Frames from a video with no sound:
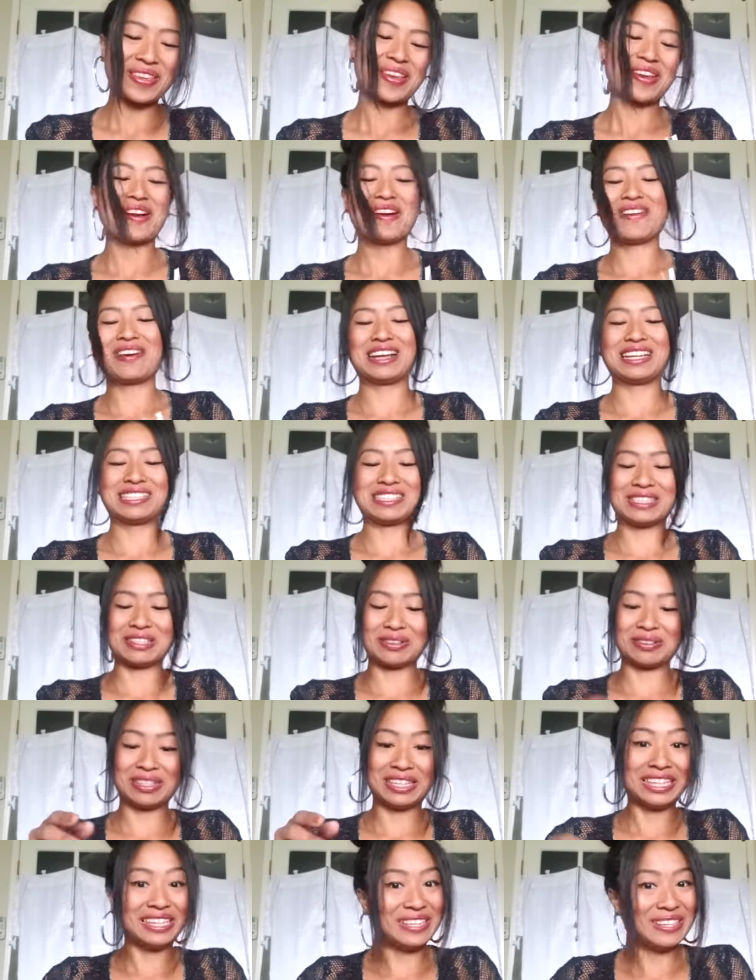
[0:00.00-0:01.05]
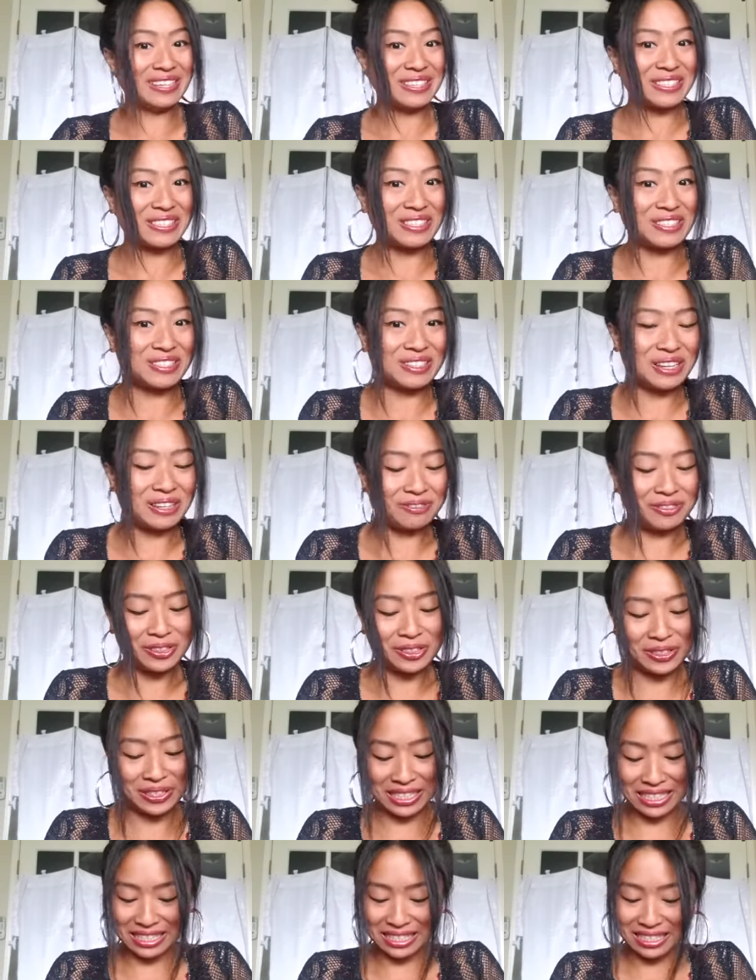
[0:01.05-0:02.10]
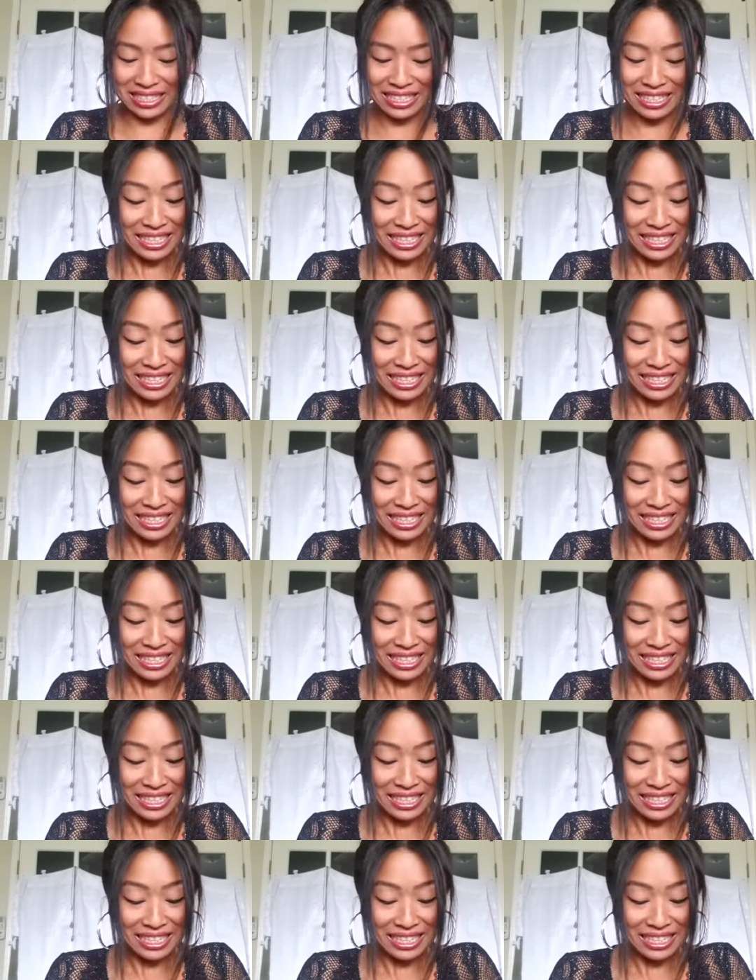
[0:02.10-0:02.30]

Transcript: All right, so let's shuffle and